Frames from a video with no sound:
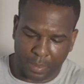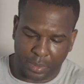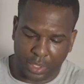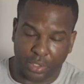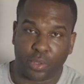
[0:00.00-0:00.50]

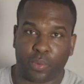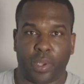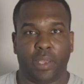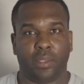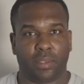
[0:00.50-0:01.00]
Took it to the
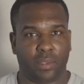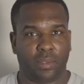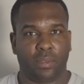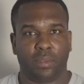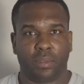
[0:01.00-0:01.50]
range
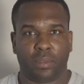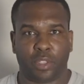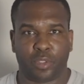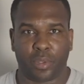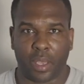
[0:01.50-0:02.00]

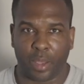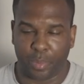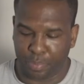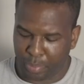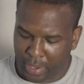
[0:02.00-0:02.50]
this
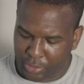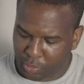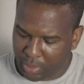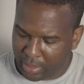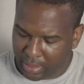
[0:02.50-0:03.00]
past
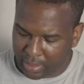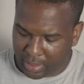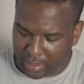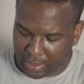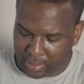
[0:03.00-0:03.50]
weekend,
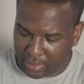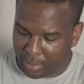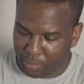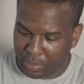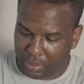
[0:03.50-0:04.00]
and
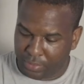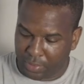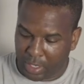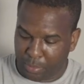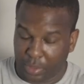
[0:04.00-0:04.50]
it was
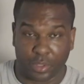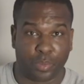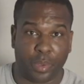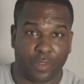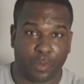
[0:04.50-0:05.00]
phenomenal. It's a
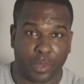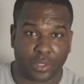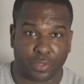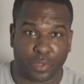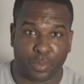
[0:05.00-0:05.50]
bit of a
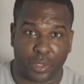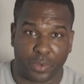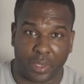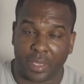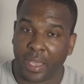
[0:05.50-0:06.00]
muzzle flip to
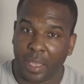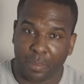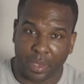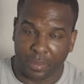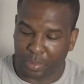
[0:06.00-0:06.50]
it,
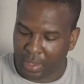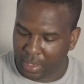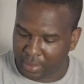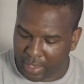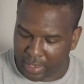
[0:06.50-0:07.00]
but
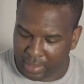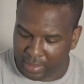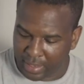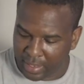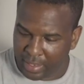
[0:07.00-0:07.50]
beyond that,
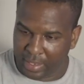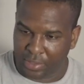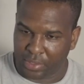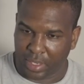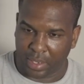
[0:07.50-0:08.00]
it's